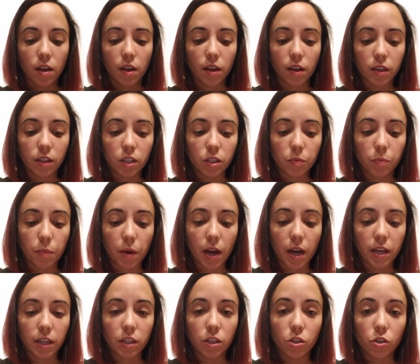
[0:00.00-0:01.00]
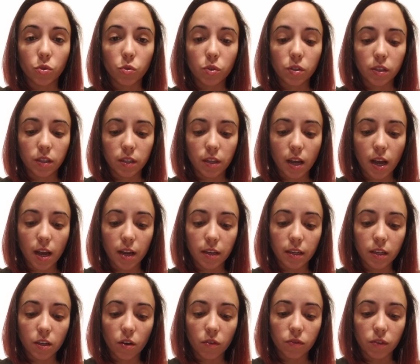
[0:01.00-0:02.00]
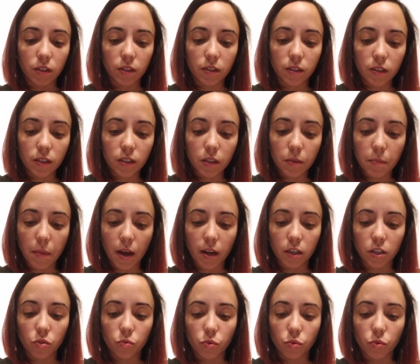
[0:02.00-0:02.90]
it's by using any of the systematic